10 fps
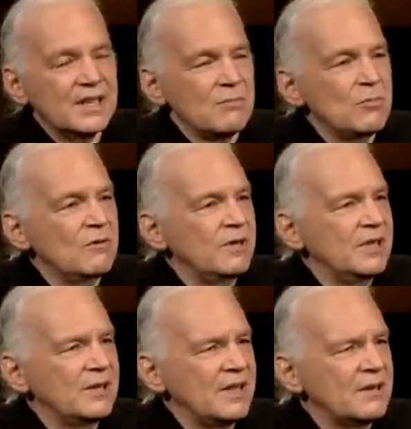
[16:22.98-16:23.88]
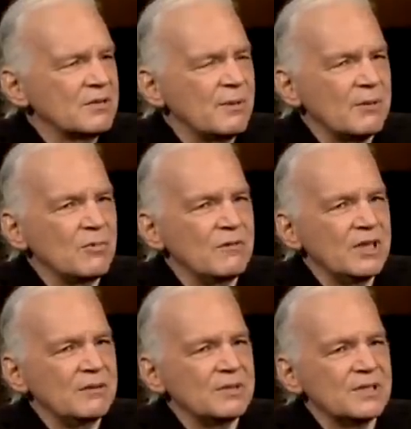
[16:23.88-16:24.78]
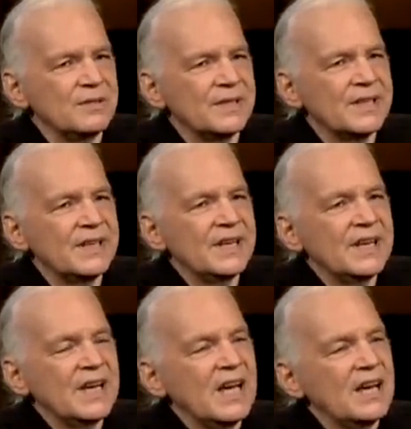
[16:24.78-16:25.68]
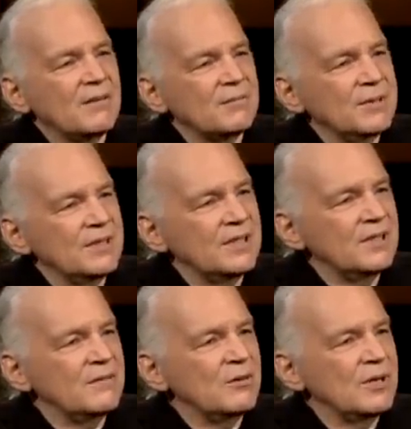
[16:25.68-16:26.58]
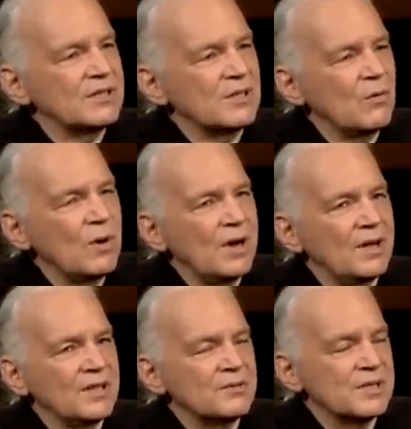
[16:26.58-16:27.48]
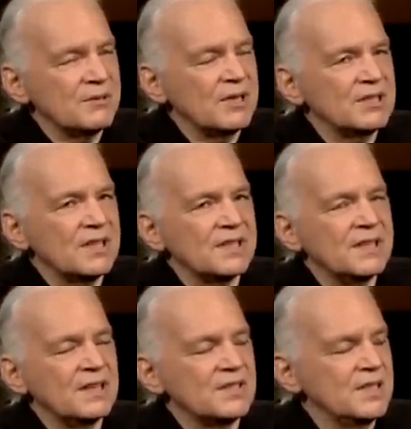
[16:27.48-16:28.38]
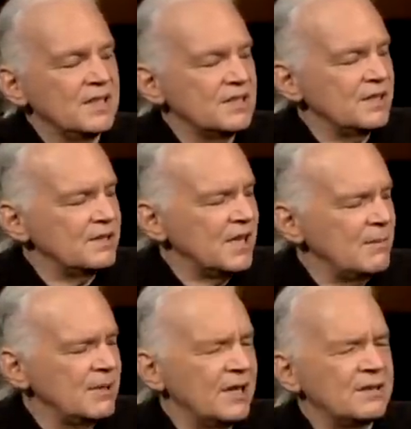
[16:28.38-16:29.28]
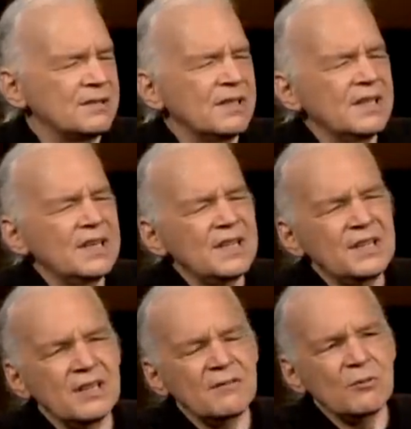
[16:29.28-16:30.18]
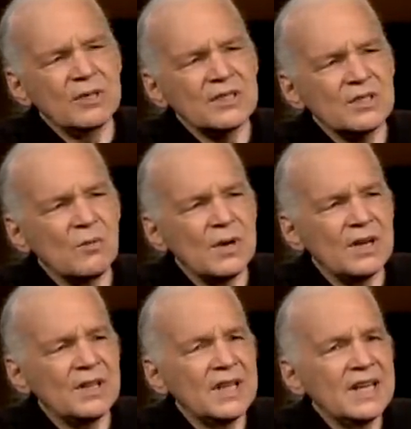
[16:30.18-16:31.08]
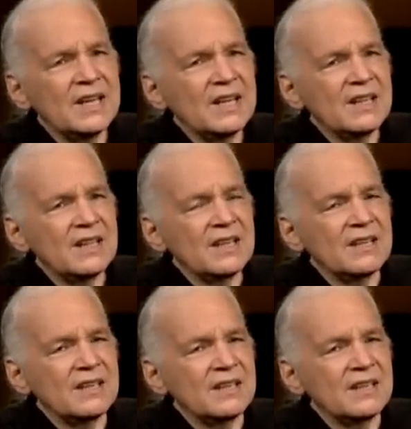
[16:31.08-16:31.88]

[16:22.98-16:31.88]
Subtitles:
a movie. I think it was about a movie he was doing. And the interview went so well. This was when I was at the Tennessean as entertainment editor. The interview went so well that